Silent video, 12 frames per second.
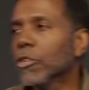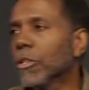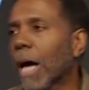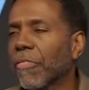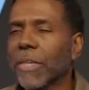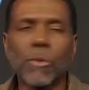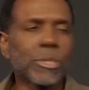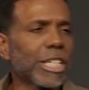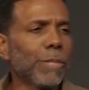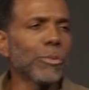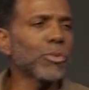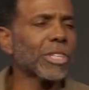I think it was
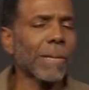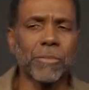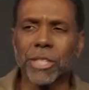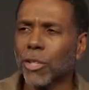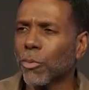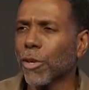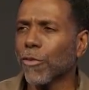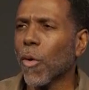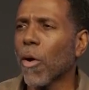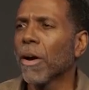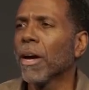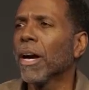Hebrews chapter
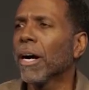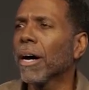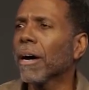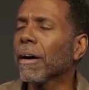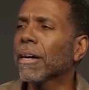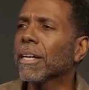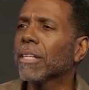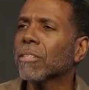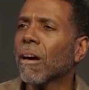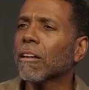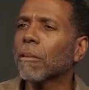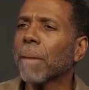10:24. It's
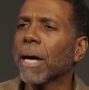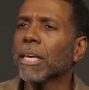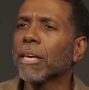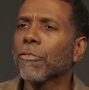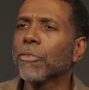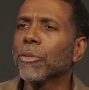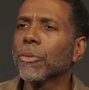talking about if